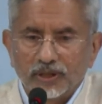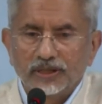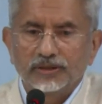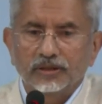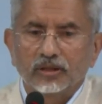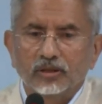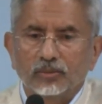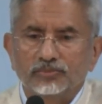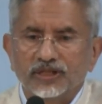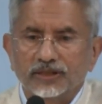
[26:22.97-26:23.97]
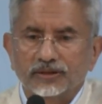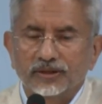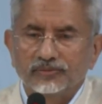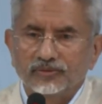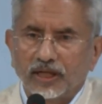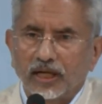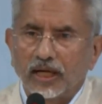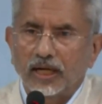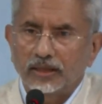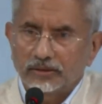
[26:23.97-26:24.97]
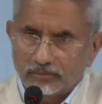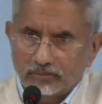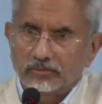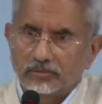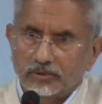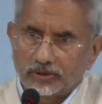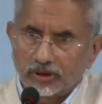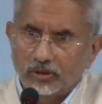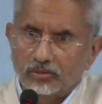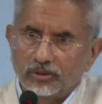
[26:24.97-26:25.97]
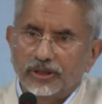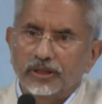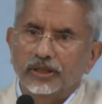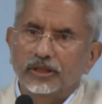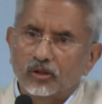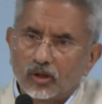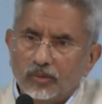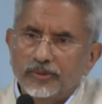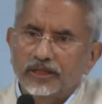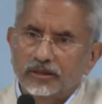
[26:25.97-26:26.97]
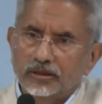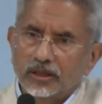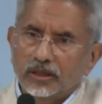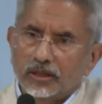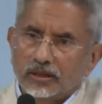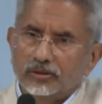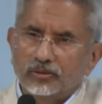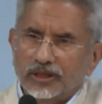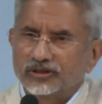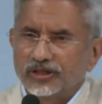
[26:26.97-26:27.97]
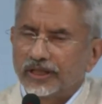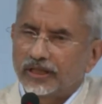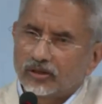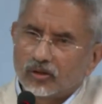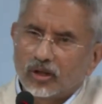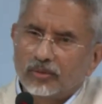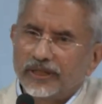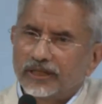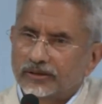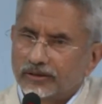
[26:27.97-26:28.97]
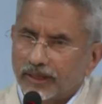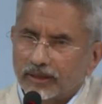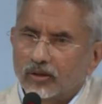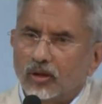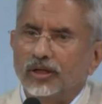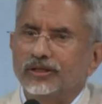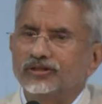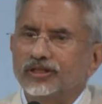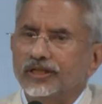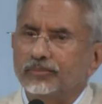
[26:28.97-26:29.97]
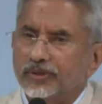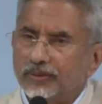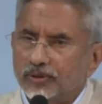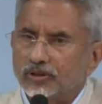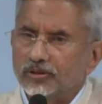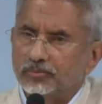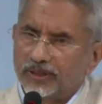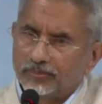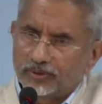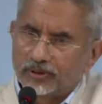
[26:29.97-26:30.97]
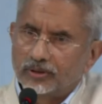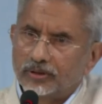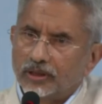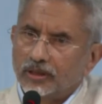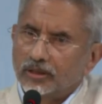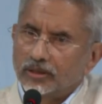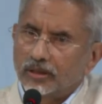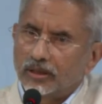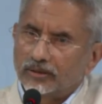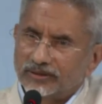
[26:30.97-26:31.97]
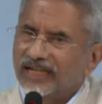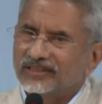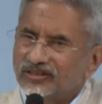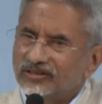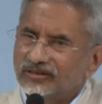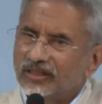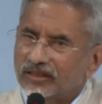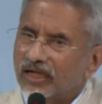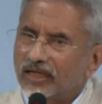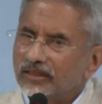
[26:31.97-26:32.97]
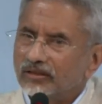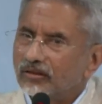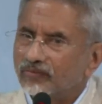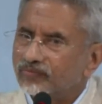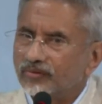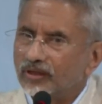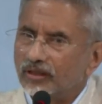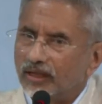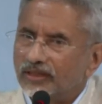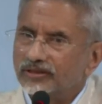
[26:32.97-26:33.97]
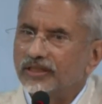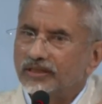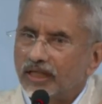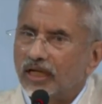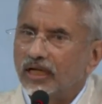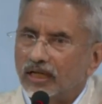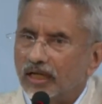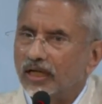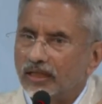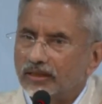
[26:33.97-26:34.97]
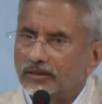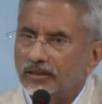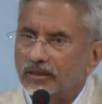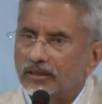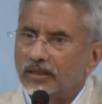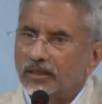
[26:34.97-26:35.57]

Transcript: political objectives and you know economic you can say economic technology people to people uh, that's the kind of uh, agenda and